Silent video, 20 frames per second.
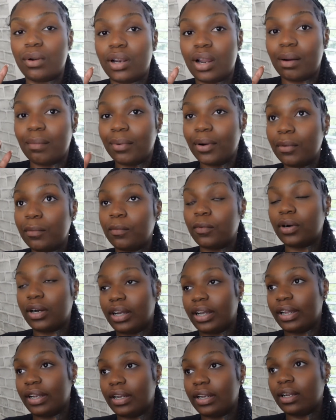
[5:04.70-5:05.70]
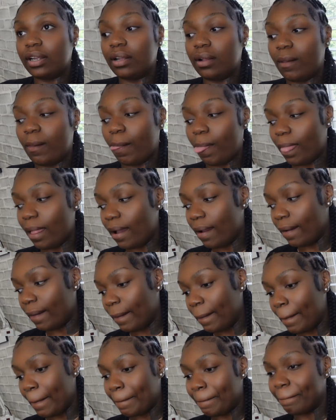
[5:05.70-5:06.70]
number one,
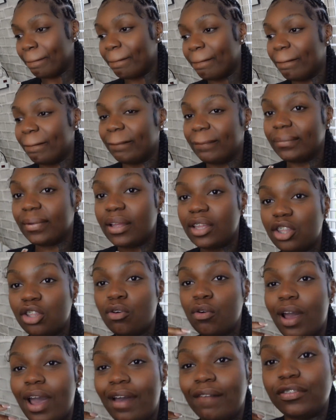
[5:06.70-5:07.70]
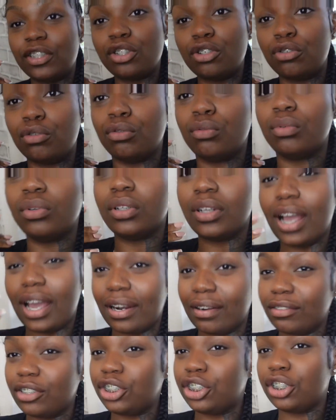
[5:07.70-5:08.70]
um, you have to
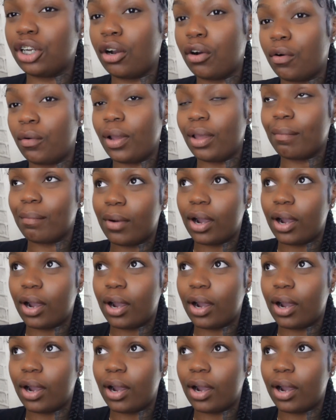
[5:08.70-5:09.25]
kind of show and